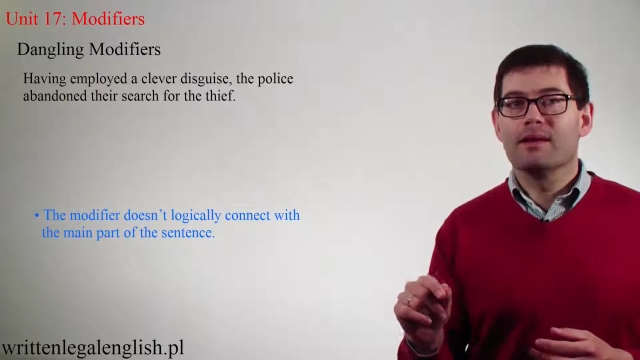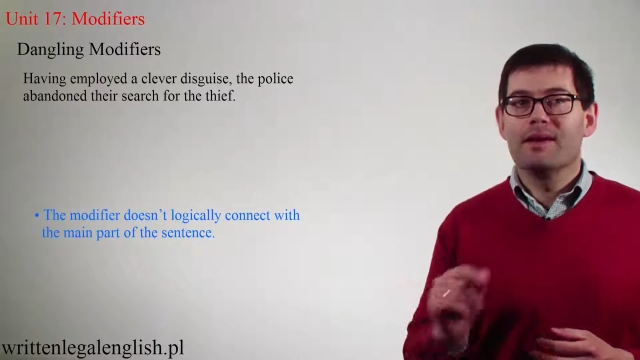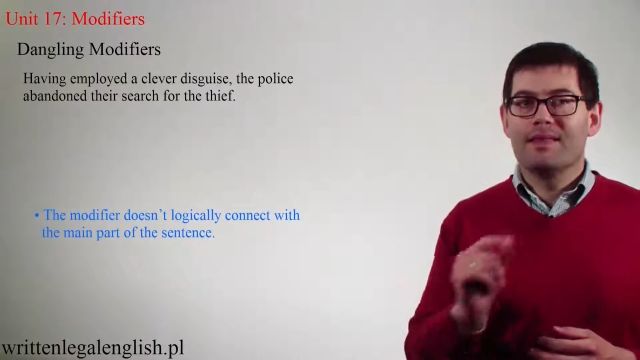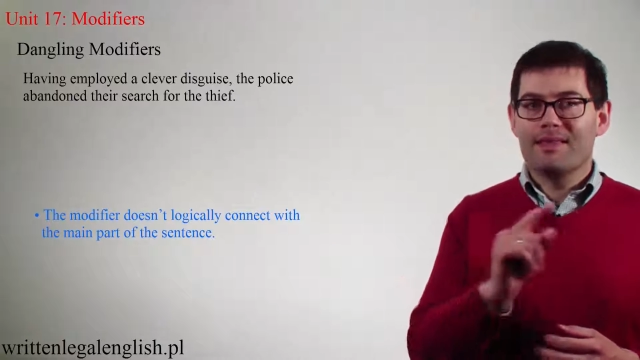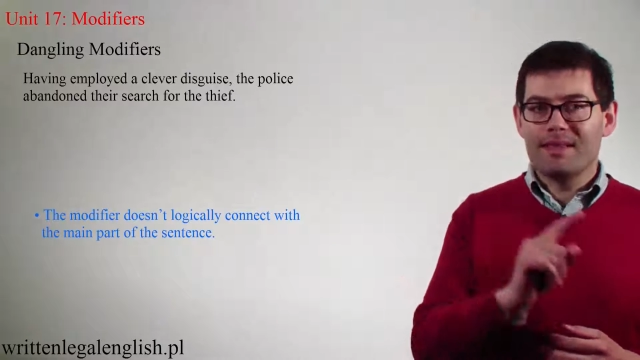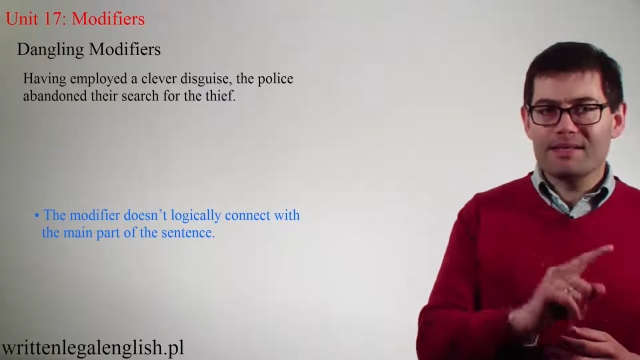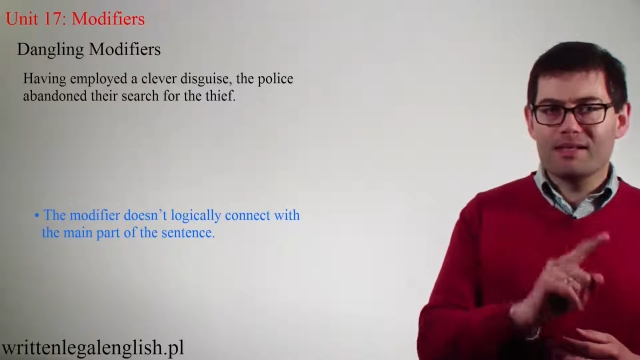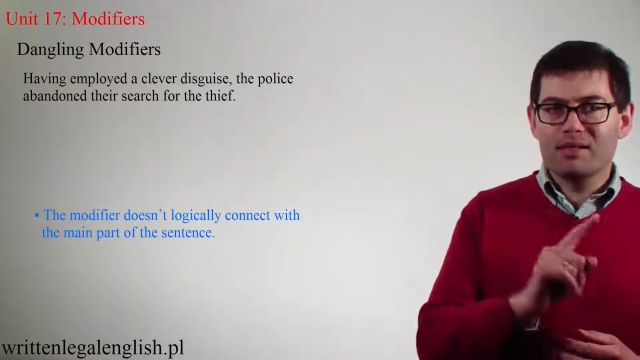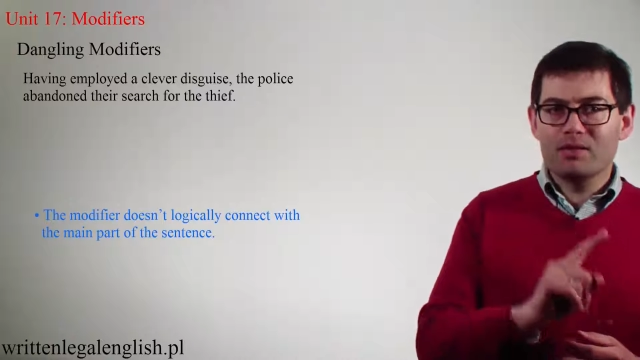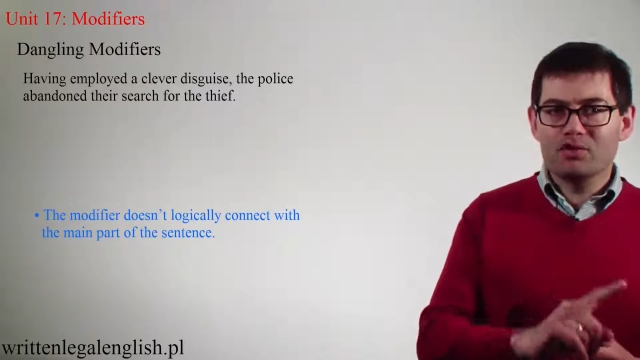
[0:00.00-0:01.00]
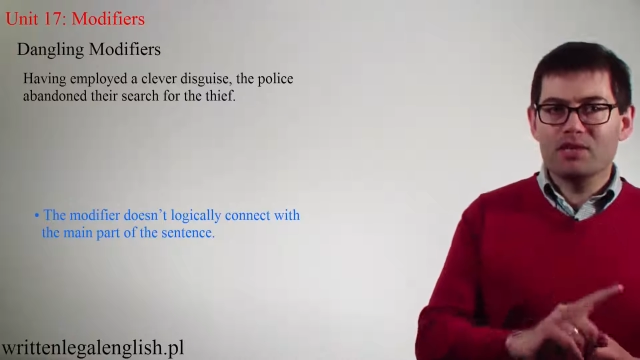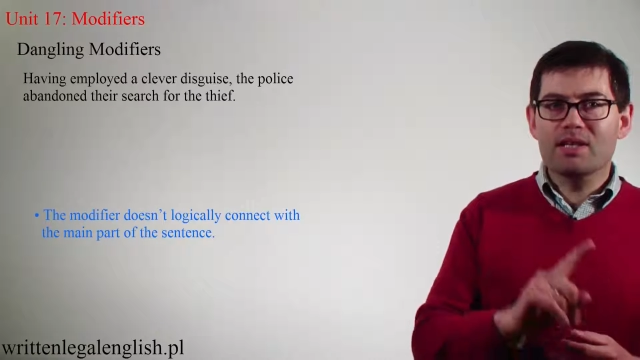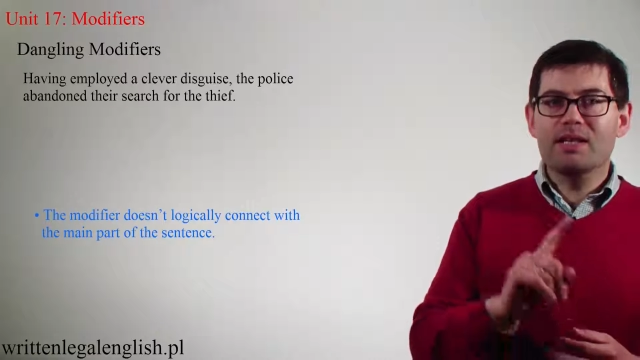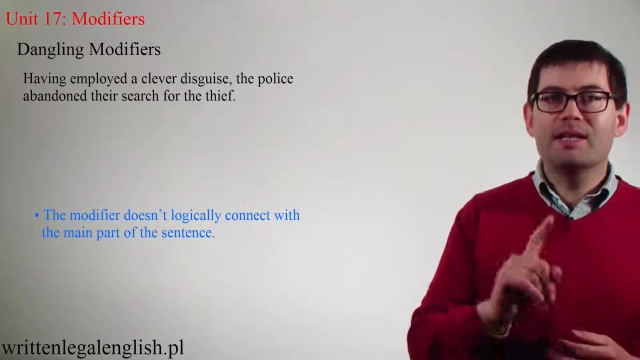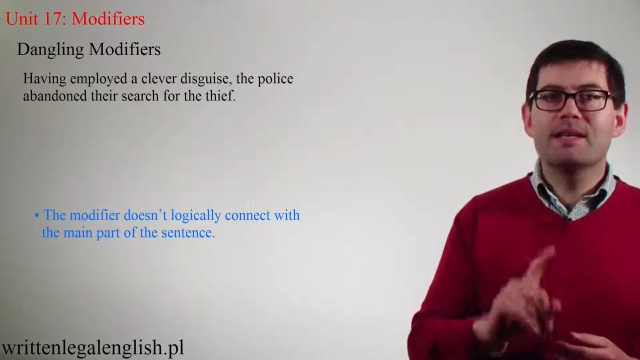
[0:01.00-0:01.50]
This
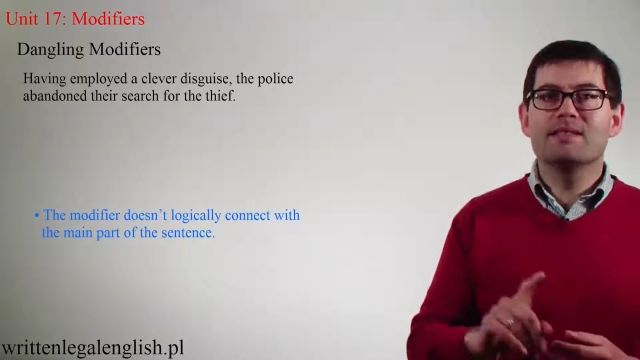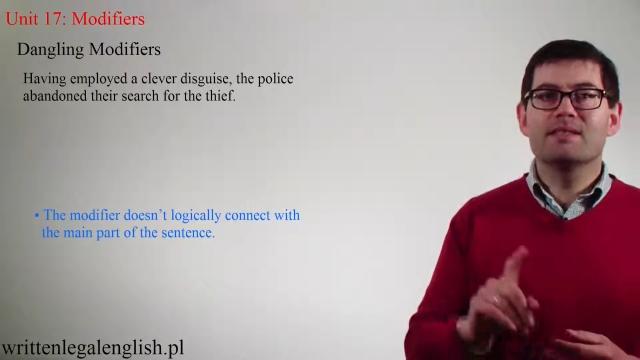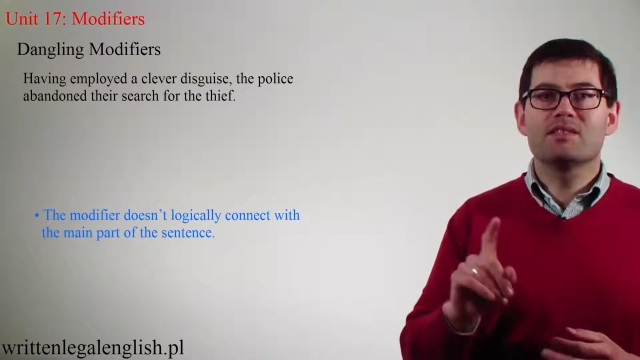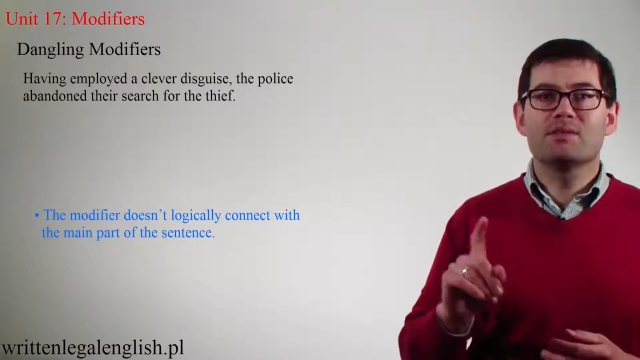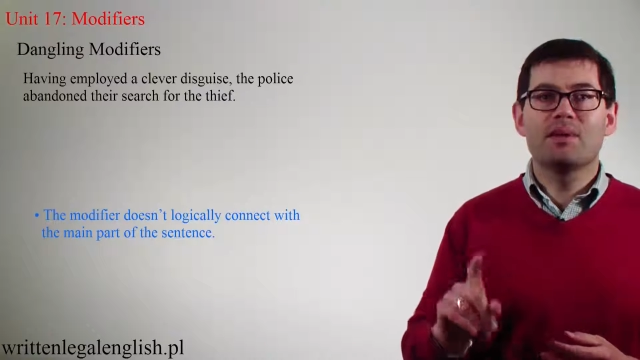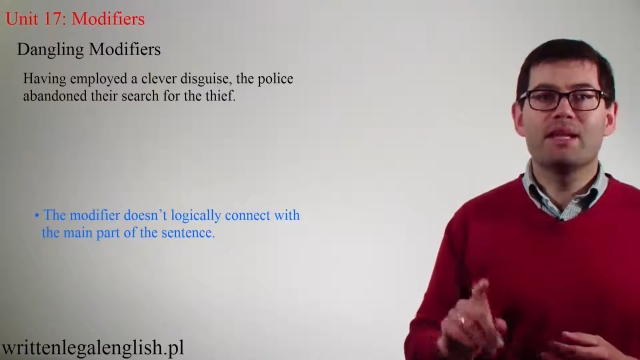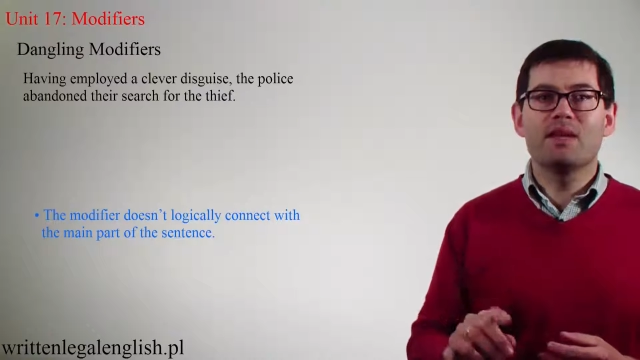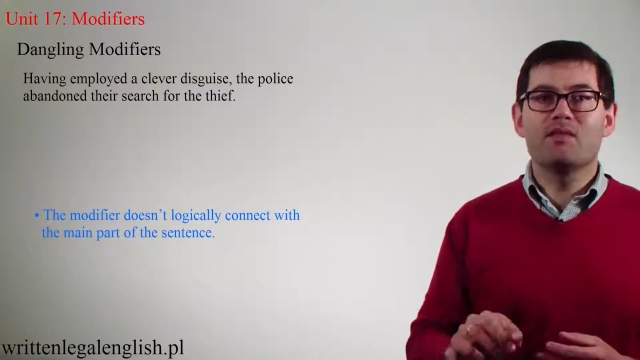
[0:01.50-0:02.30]
logically leads us to believe